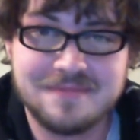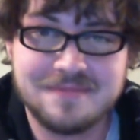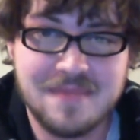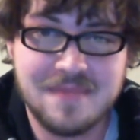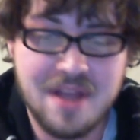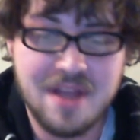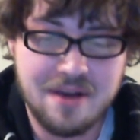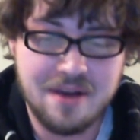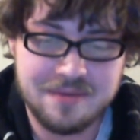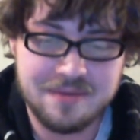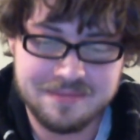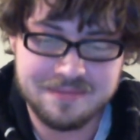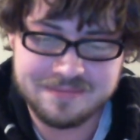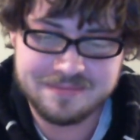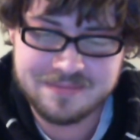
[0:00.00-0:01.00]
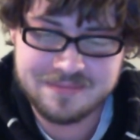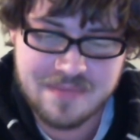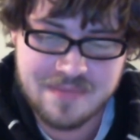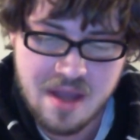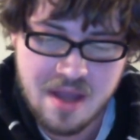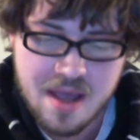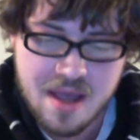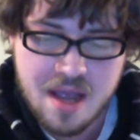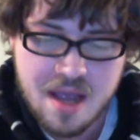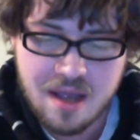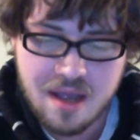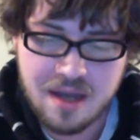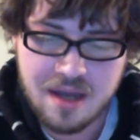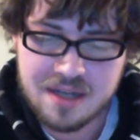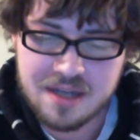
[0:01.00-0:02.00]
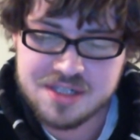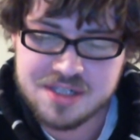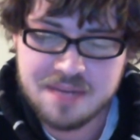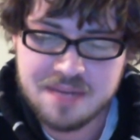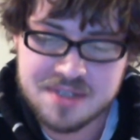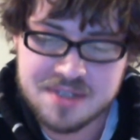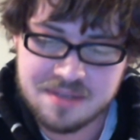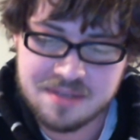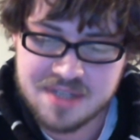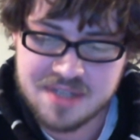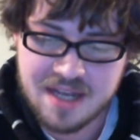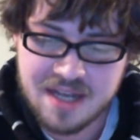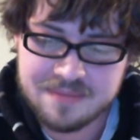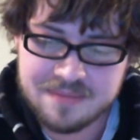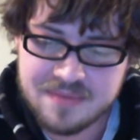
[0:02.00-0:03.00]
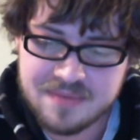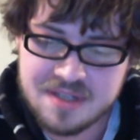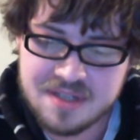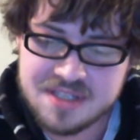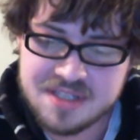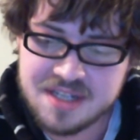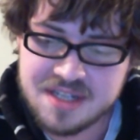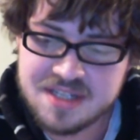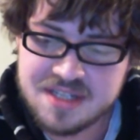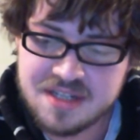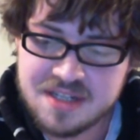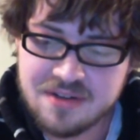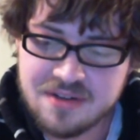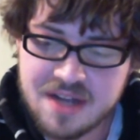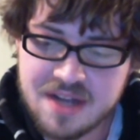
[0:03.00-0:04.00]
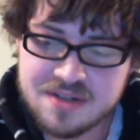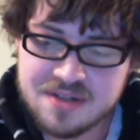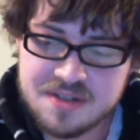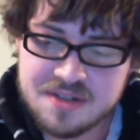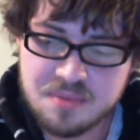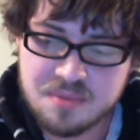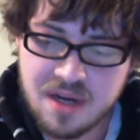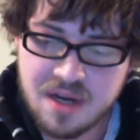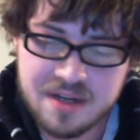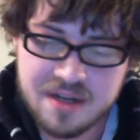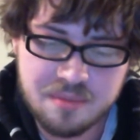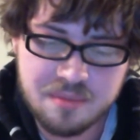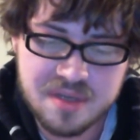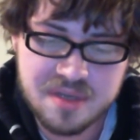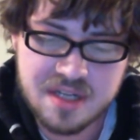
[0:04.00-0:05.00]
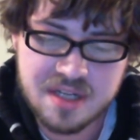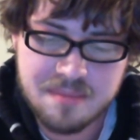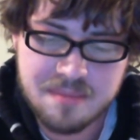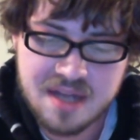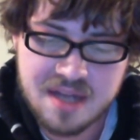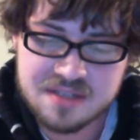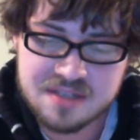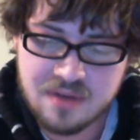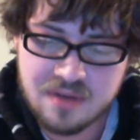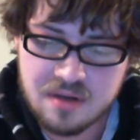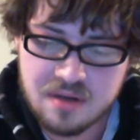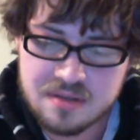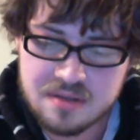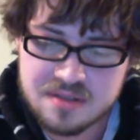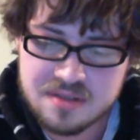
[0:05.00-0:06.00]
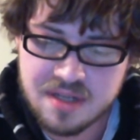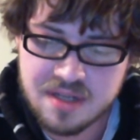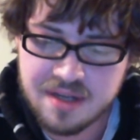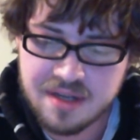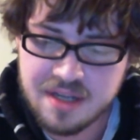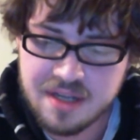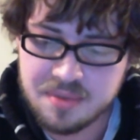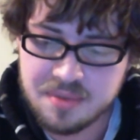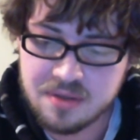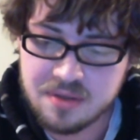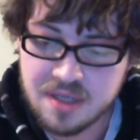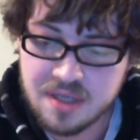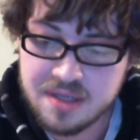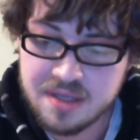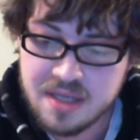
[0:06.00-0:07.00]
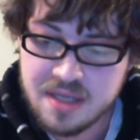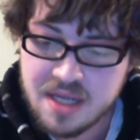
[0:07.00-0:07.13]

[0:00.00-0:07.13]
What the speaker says: No. Sheamus comes out. He says he congratulates Bryan on being a massive arse and hypocrite.